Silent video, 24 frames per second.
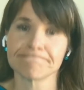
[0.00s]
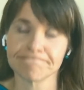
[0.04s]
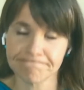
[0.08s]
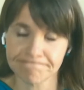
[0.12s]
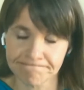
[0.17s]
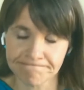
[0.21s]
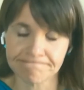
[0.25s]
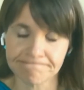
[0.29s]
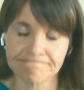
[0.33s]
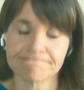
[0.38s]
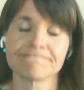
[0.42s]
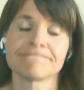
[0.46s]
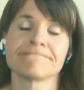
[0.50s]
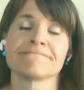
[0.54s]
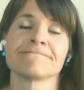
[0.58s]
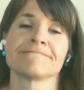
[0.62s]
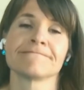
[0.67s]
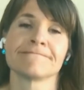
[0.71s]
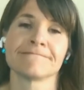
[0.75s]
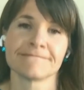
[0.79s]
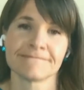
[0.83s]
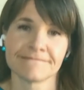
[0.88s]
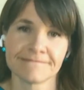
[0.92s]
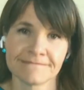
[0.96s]

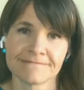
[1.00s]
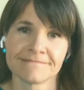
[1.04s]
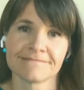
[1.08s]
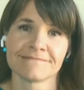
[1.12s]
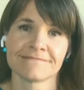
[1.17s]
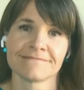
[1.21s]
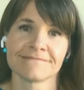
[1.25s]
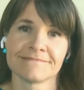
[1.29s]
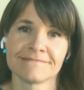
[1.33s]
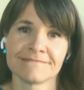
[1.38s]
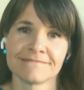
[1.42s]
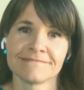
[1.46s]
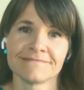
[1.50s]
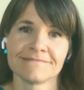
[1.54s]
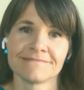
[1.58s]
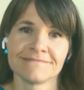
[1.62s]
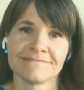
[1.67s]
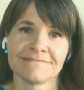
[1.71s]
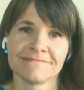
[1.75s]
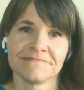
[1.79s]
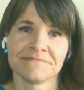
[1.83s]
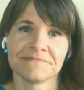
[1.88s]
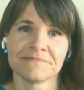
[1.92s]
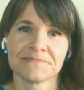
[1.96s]

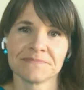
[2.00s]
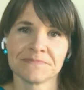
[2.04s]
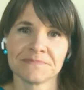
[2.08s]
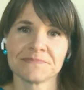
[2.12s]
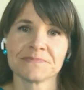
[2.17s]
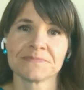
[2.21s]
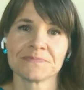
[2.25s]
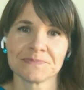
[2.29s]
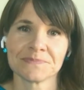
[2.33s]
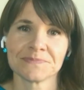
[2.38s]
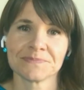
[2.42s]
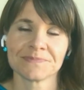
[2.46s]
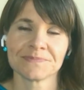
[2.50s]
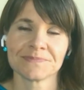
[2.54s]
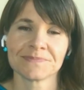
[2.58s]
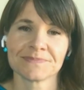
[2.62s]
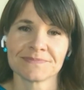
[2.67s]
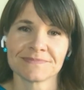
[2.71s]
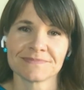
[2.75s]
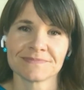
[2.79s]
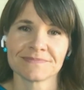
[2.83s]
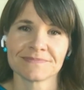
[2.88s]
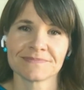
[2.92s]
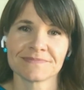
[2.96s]

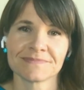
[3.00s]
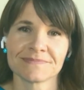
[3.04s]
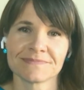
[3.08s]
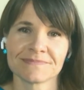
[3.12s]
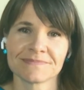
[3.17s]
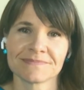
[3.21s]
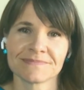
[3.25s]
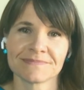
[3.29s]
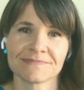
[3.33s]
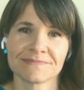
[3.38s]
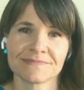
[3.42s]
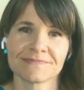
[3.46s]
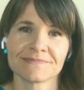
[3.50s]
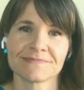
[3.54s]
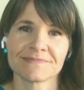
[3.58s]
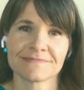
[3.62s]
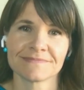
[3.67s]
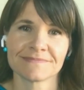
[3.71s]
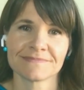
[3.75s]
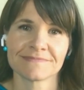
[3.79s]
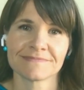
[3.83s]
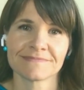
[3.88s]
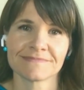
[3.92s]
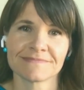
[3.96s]

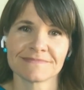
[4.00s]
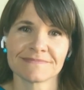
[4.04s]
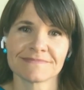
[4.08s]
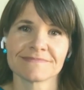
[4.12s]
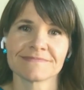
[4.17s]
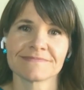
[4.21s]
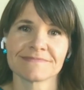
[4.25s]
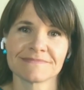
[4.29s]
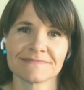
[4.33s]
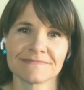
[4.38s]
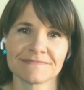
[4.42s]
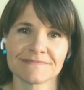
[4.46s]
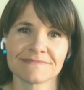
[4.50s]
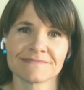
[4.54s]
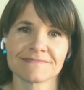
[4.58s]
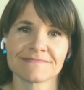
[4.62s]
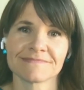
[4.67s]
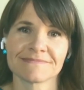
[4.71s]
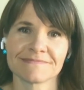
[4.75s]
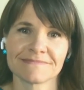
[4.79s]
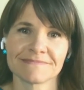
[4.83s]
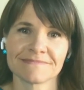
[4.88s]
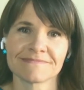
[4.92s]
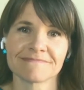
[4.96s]

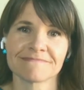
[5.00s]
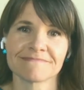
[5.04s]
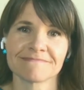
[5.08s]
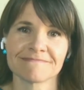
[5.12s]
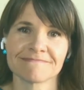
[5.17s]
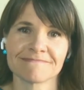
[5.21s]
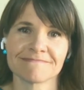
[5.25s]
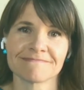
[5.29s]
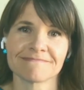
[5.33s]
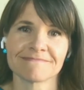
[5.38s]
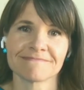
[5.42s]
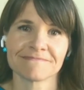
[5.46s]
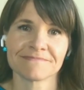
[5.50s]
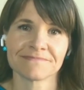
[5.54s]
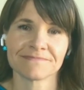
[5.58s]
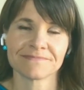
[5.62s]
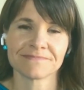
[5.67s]
(not speaking)